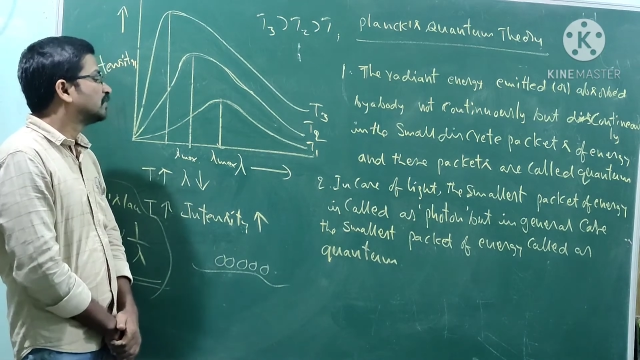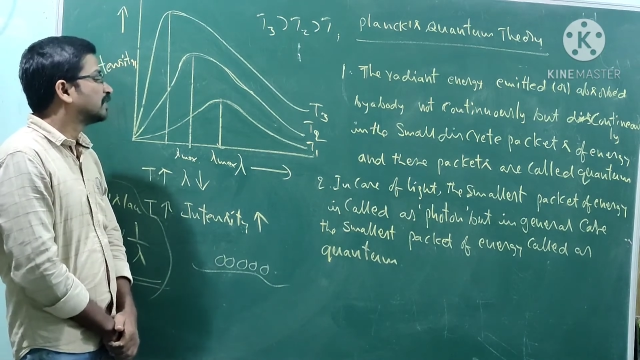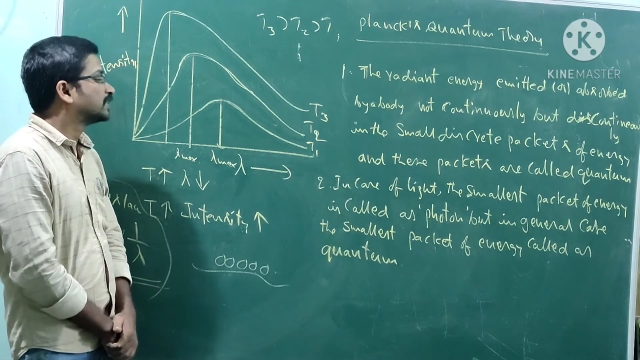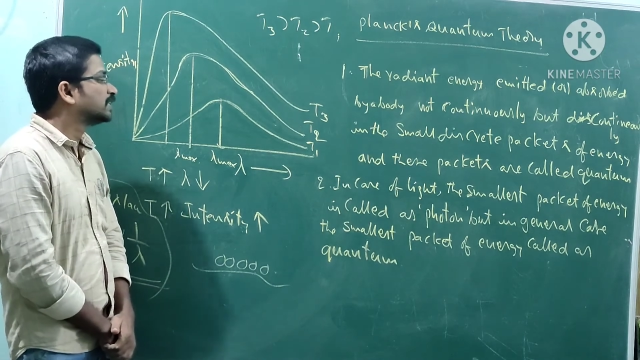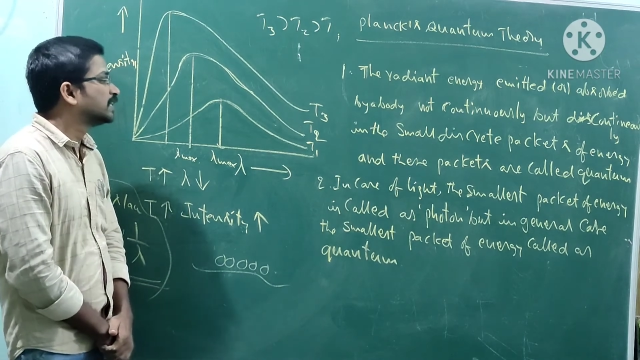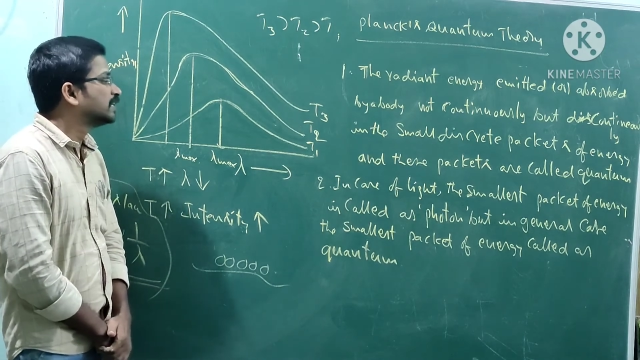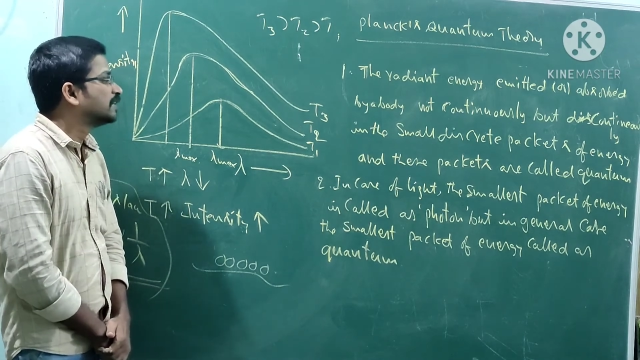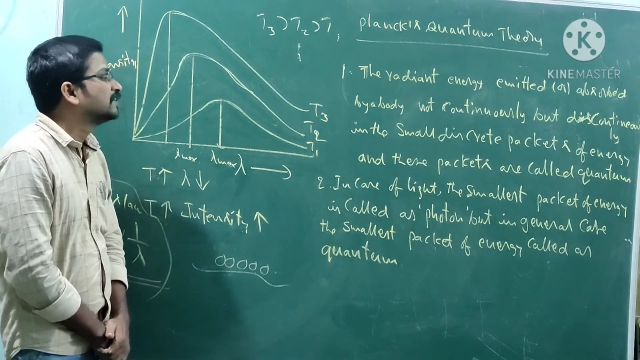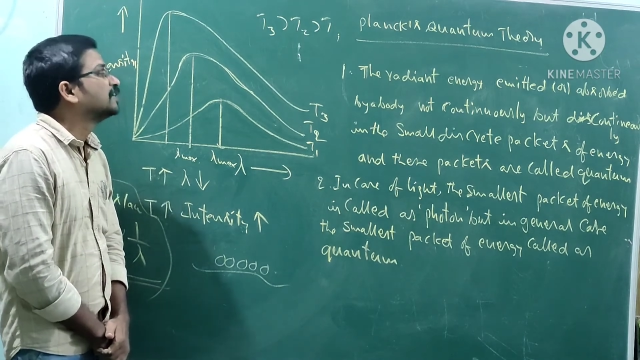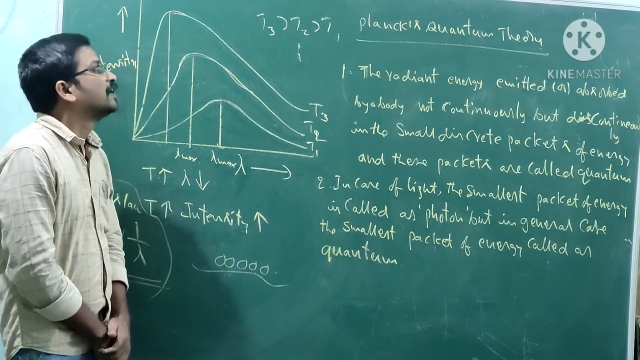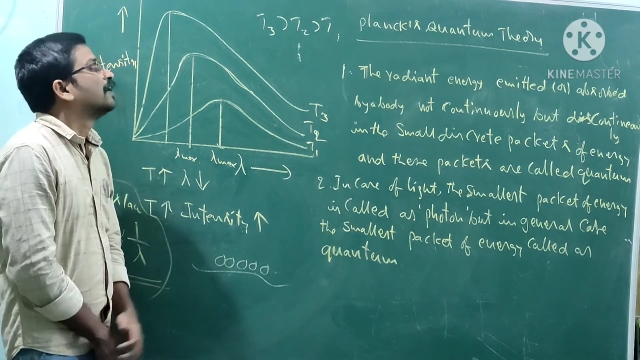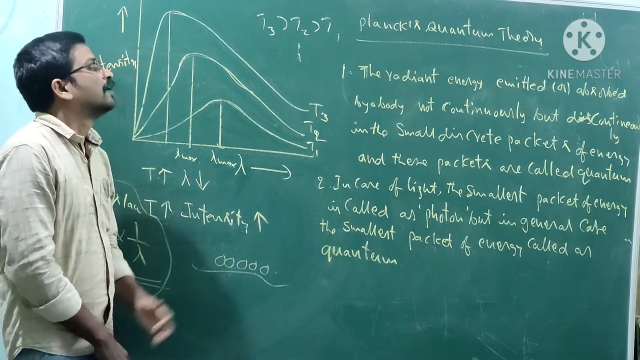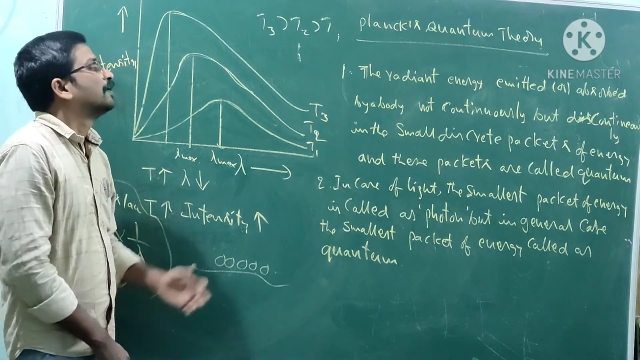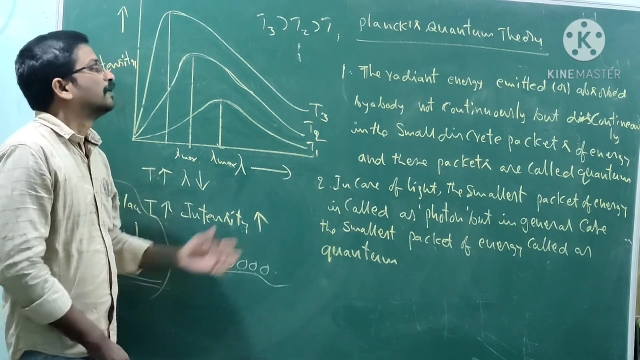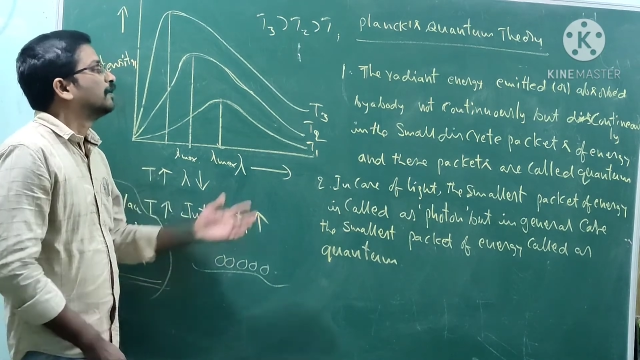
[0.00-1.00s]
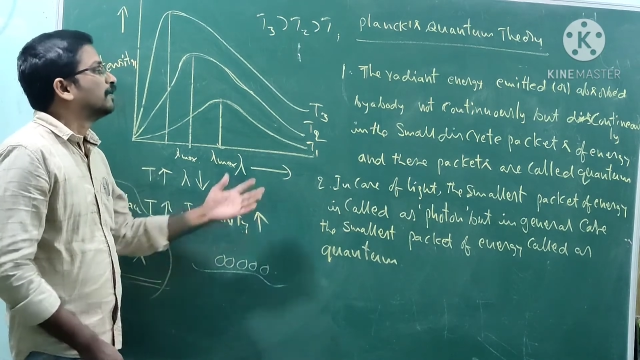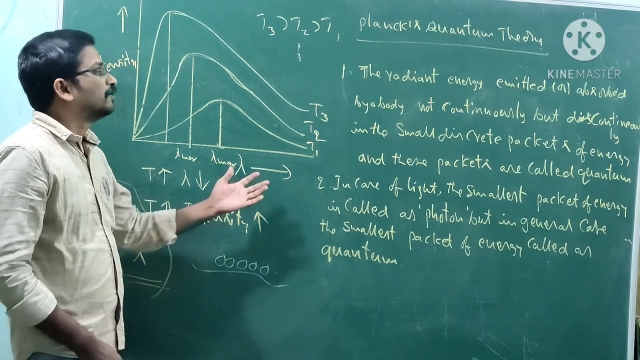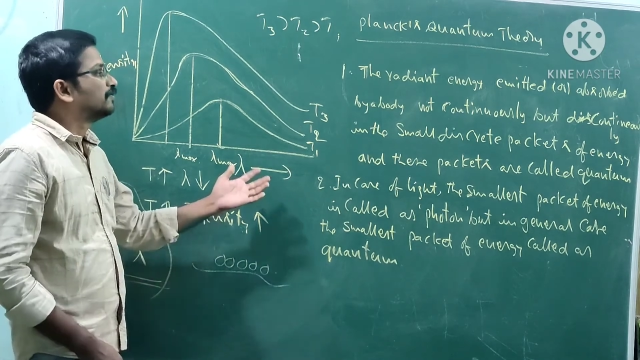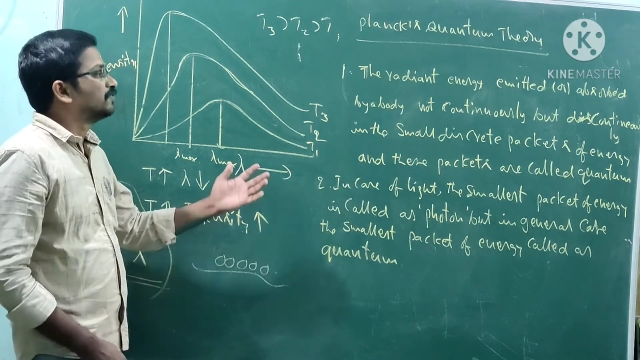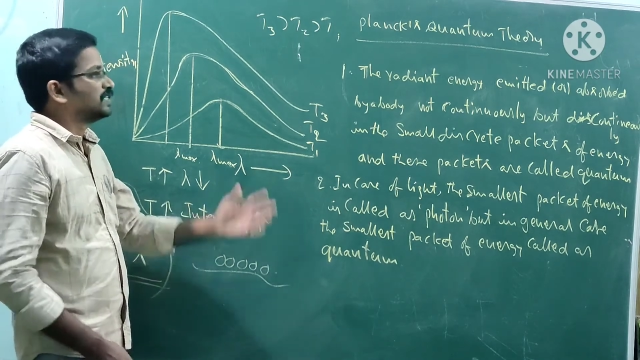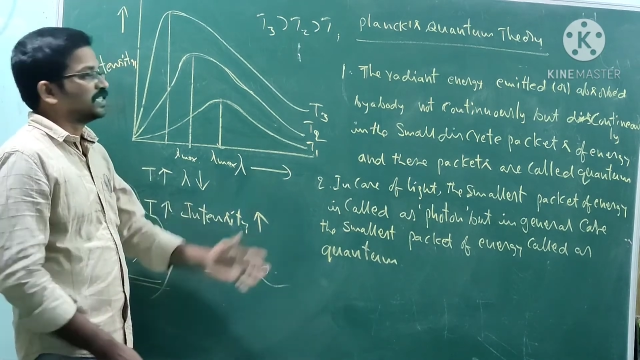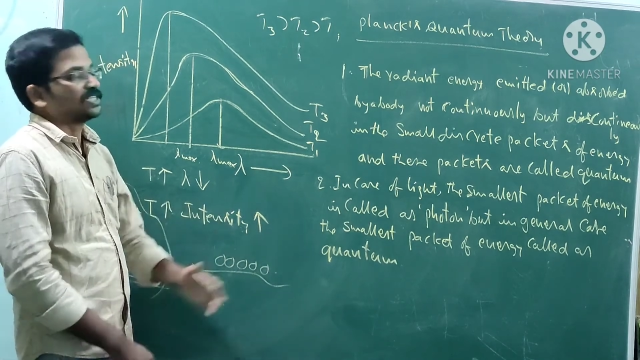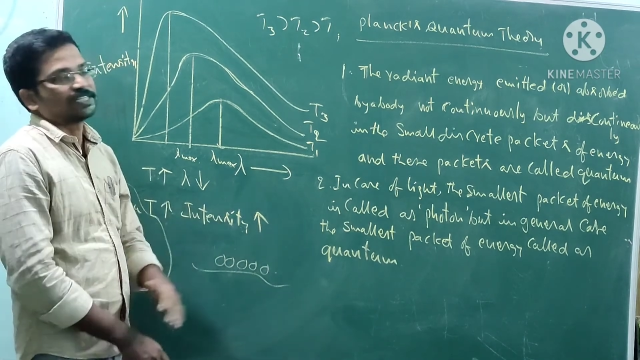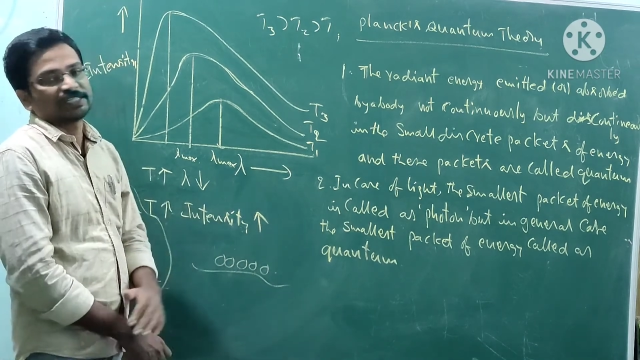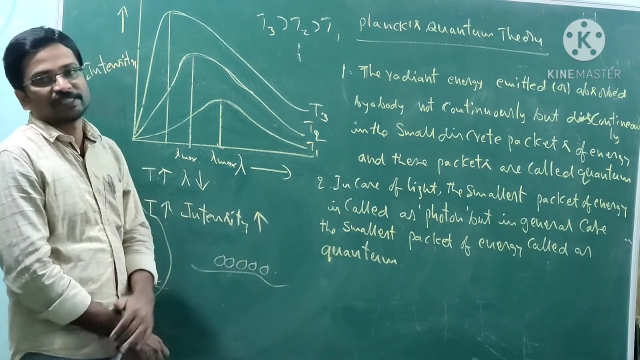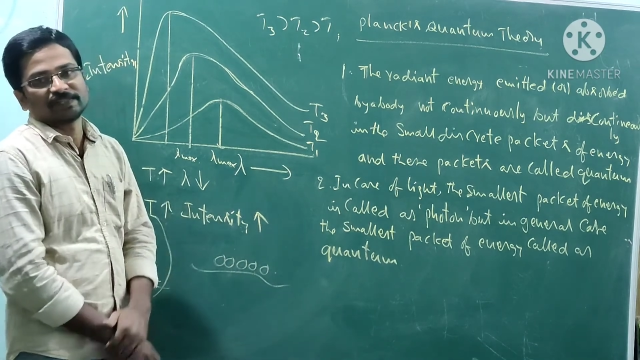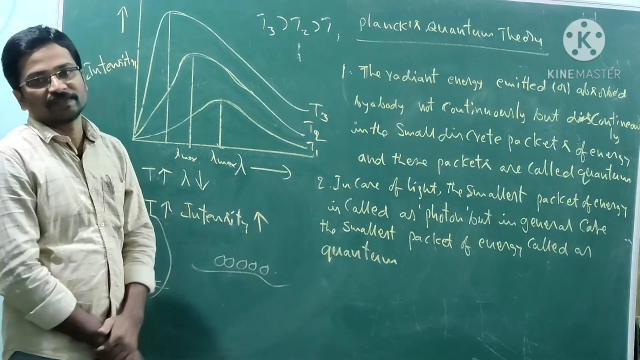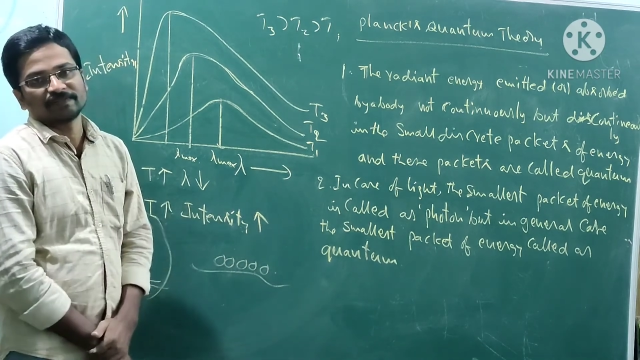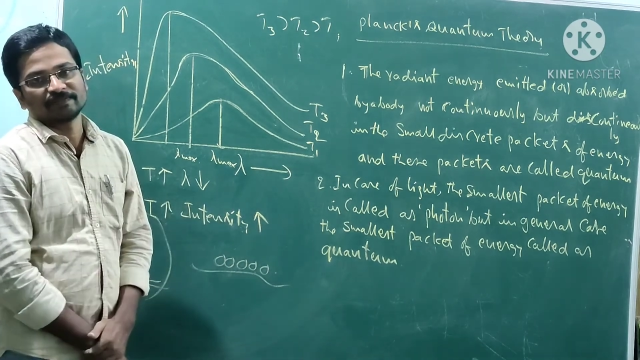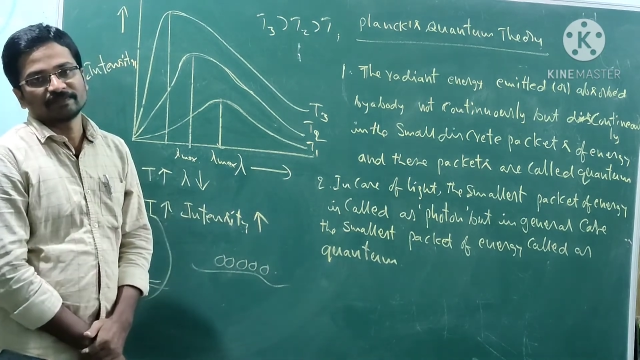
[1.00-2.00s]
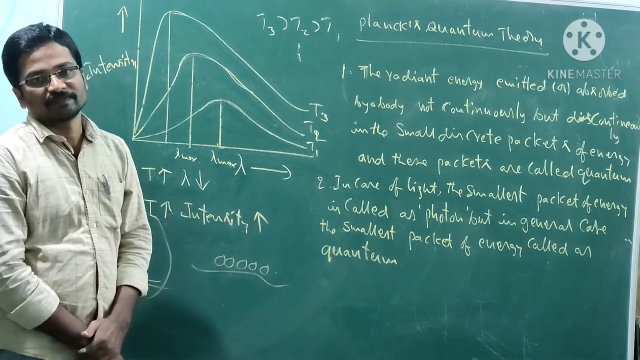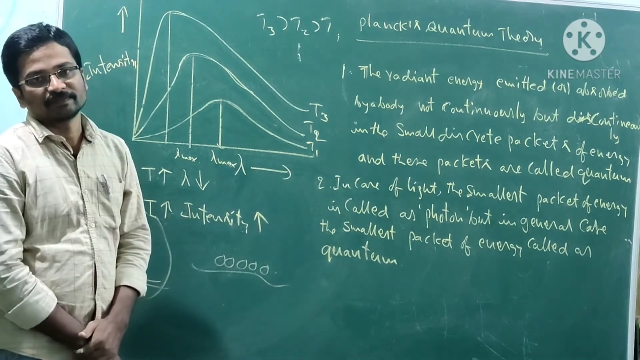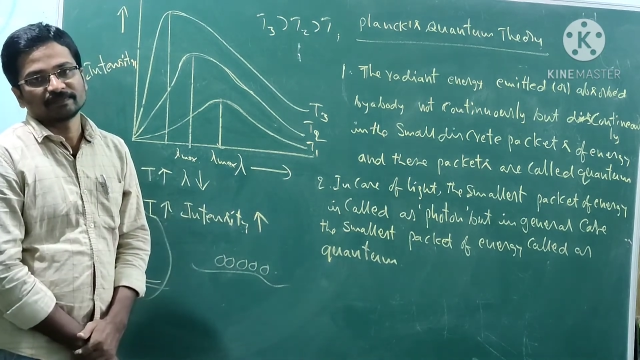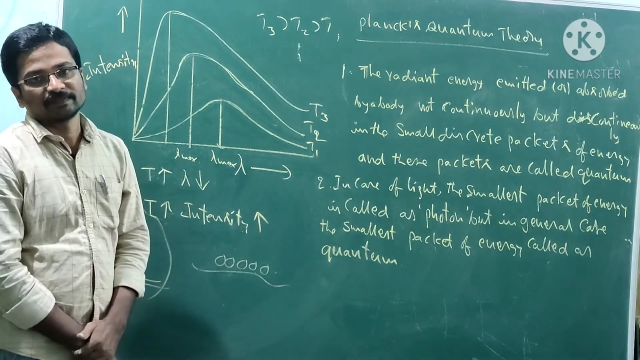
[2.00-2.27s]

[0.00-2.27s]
for the physics.